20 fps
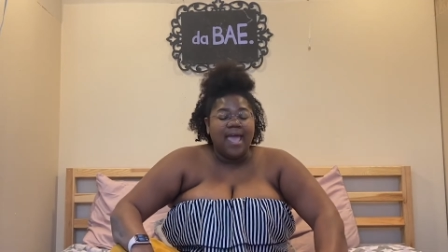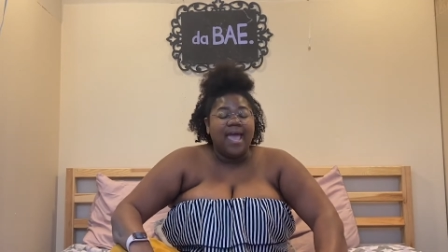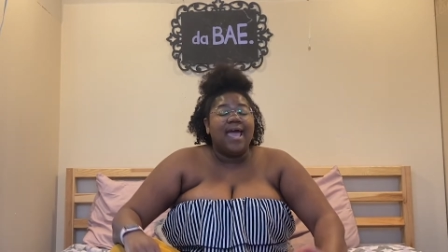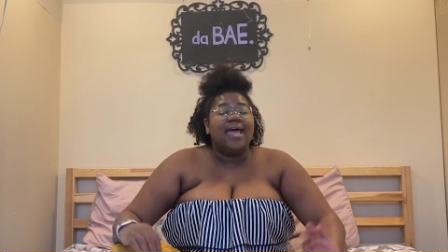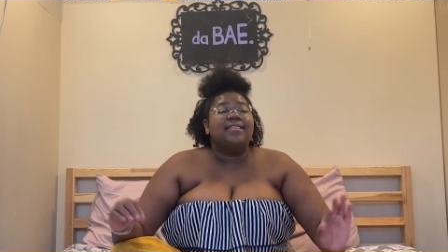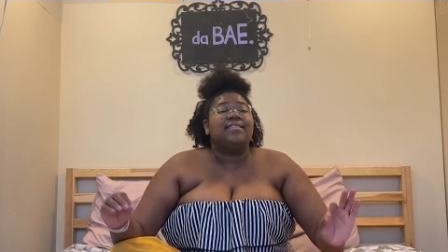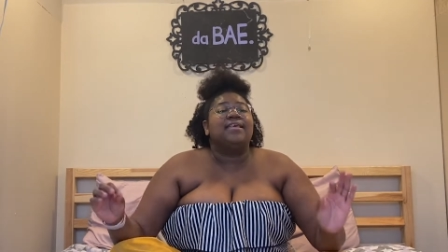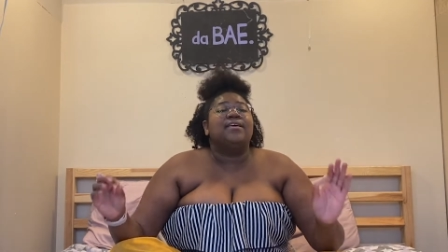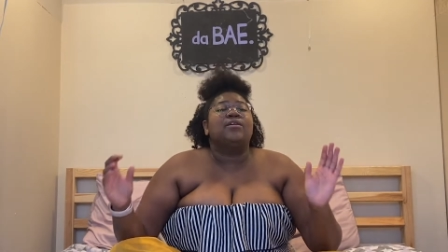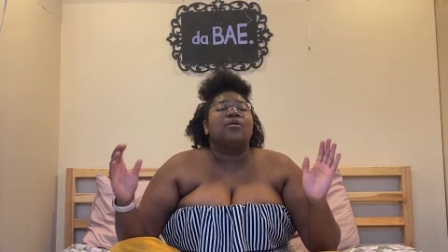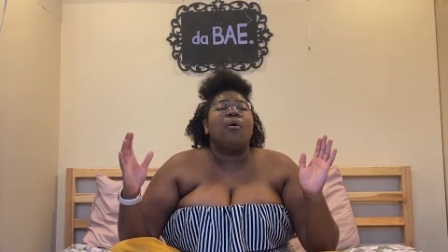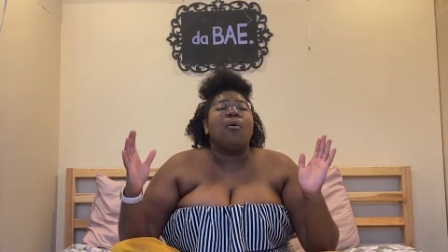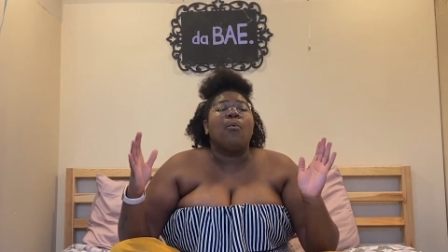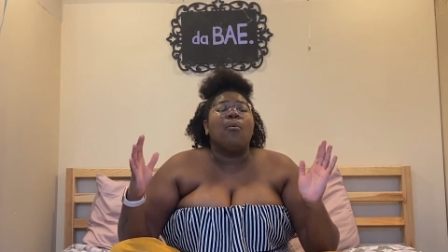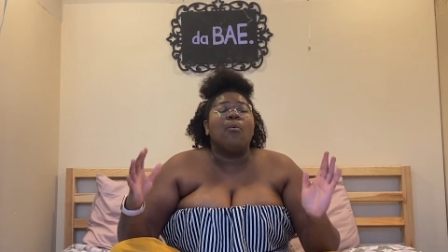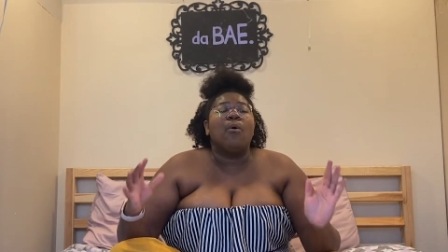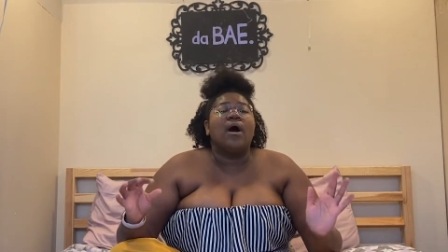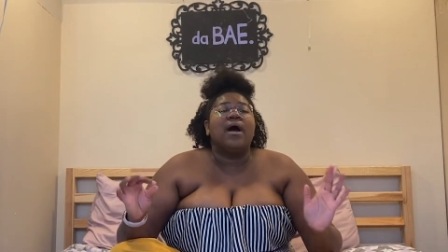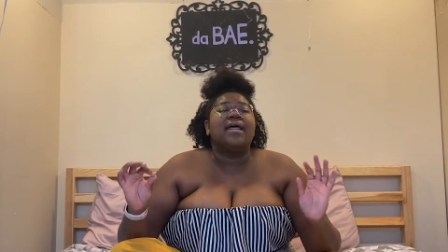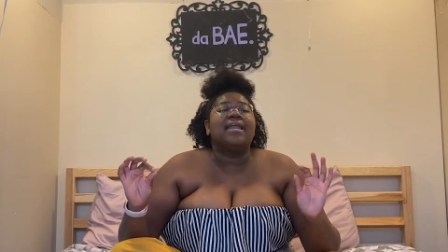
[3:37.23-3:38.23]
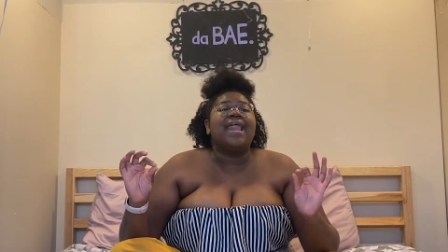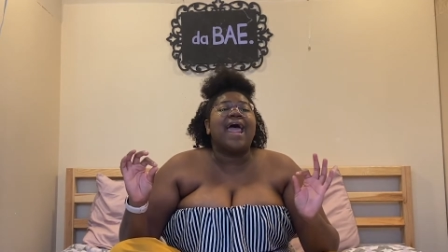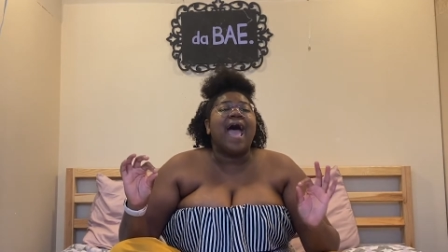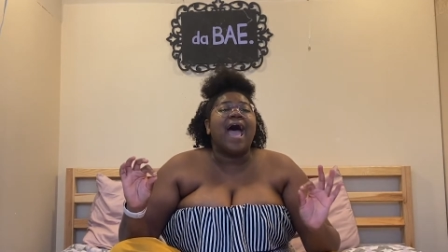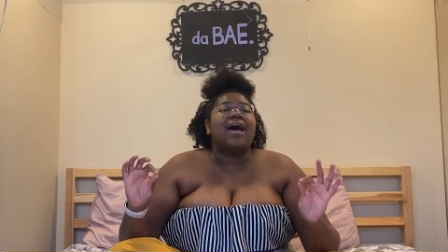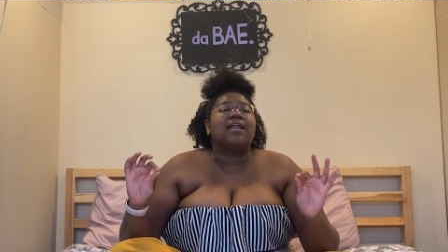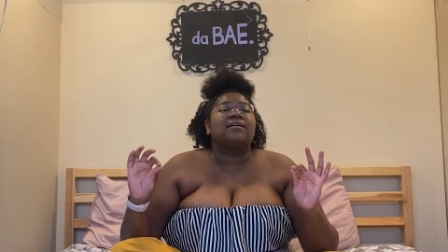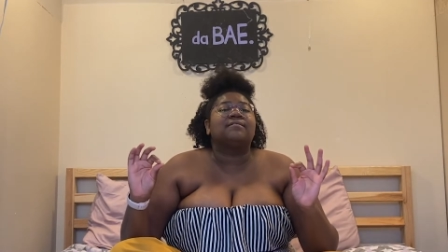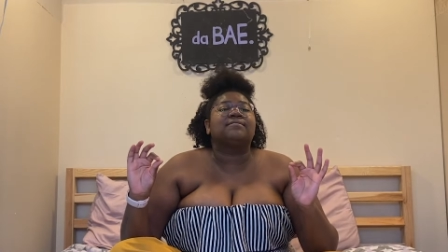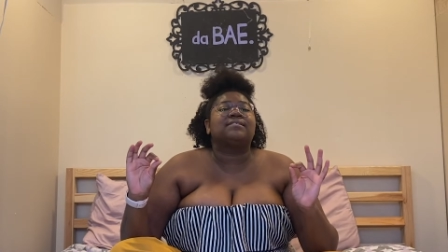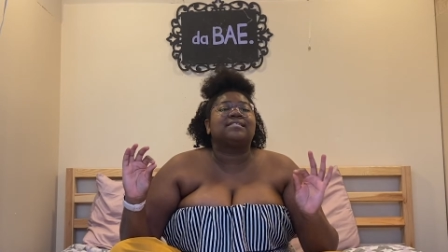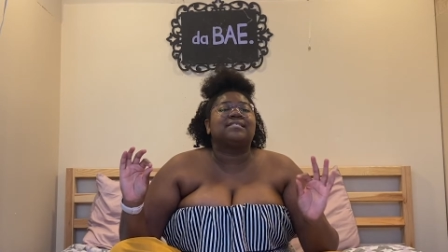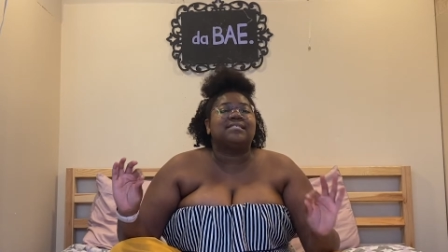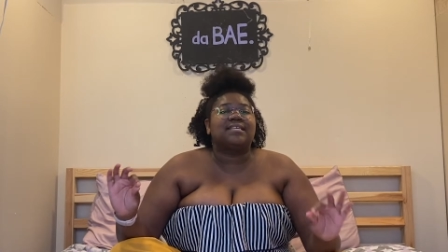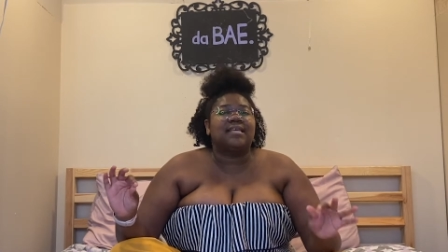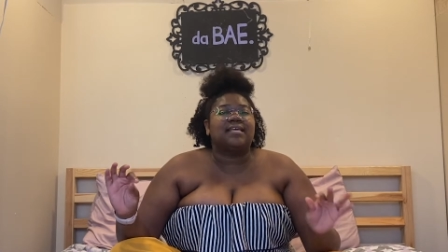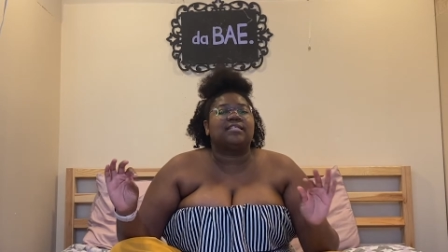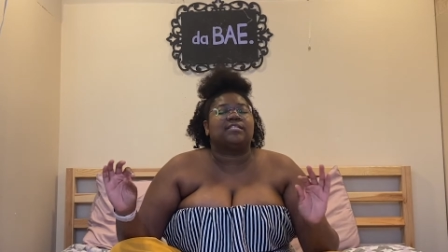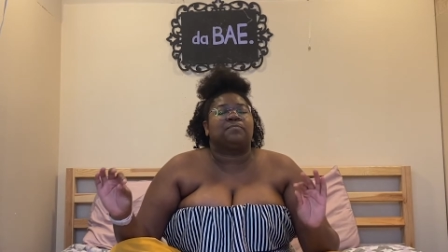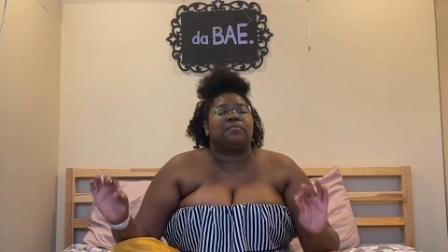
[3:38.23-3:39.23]
And then one out of
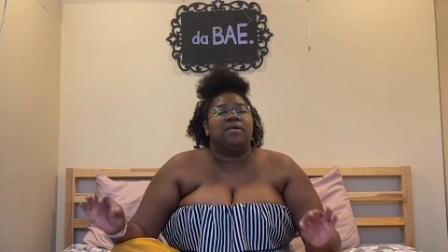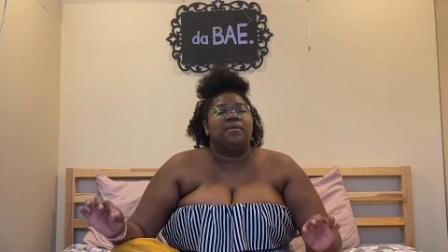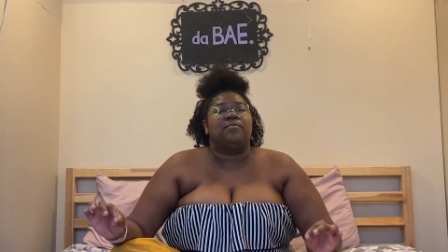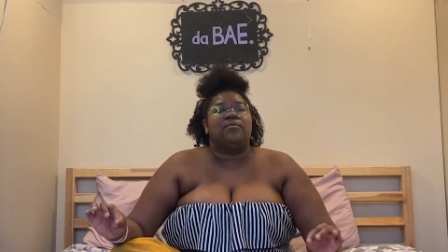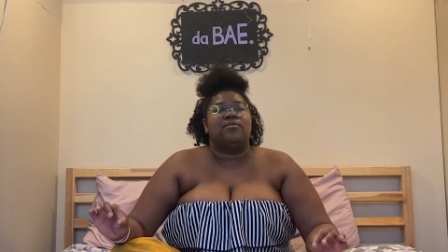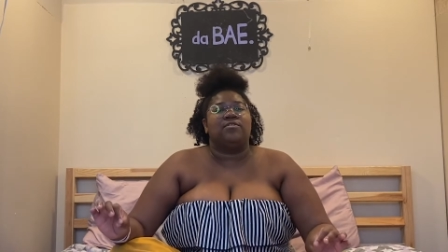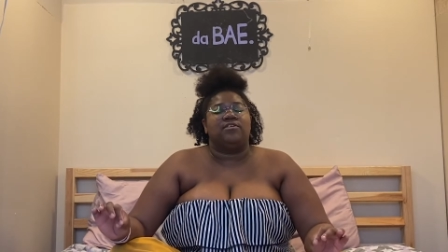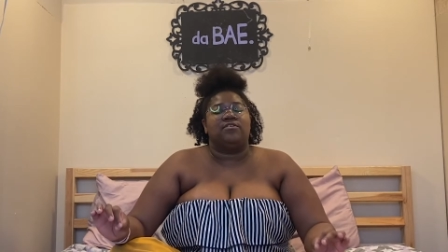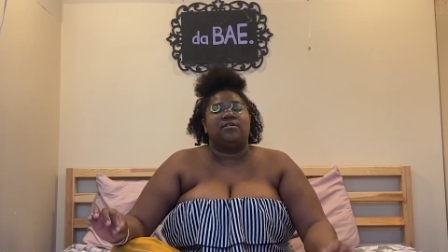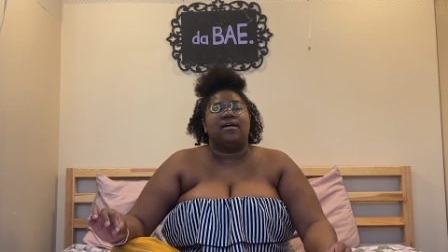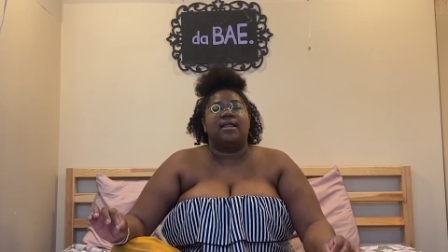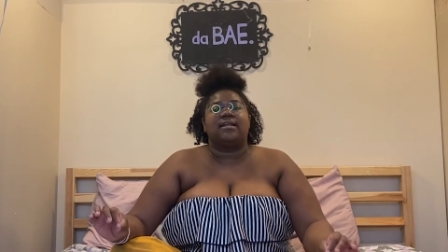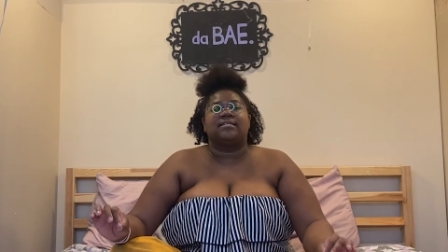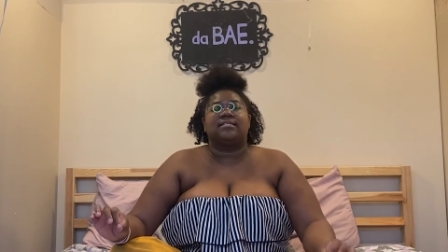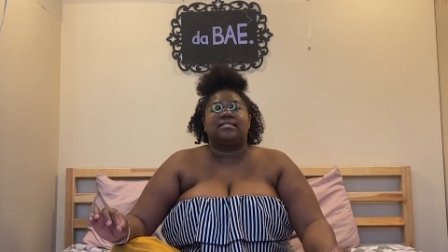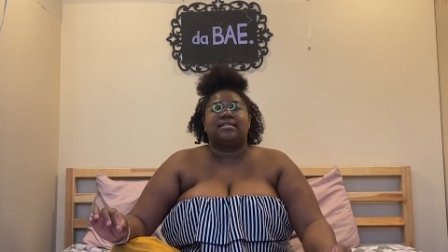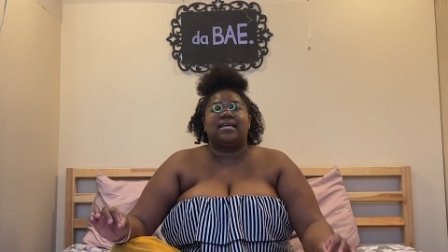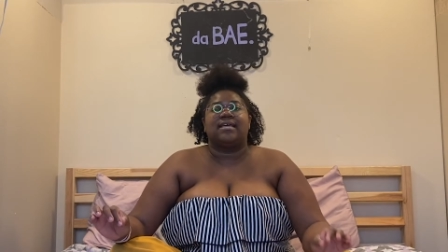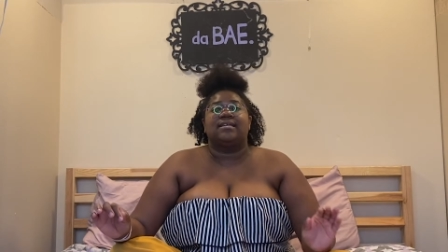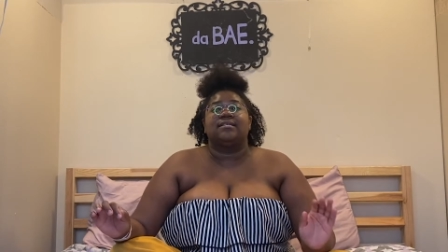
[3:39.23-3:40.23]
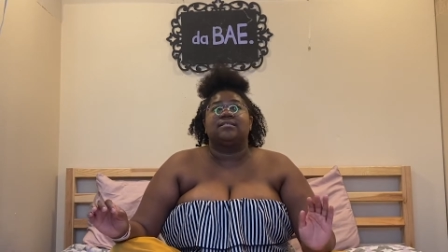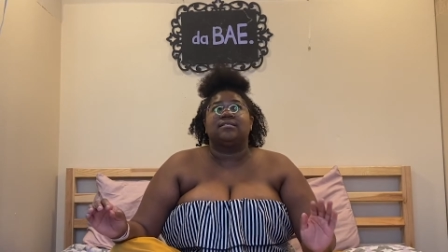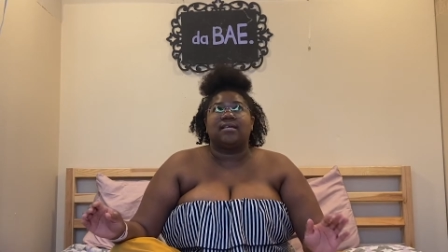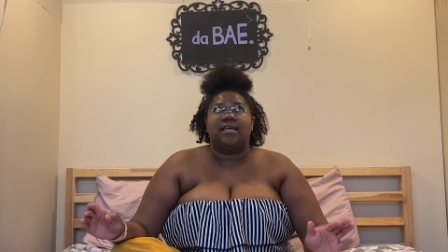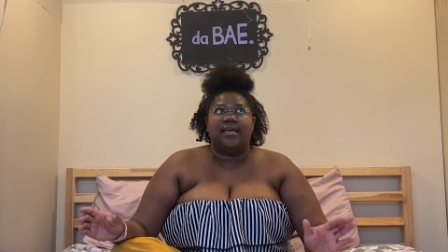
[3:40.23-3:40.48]
six people in the United States,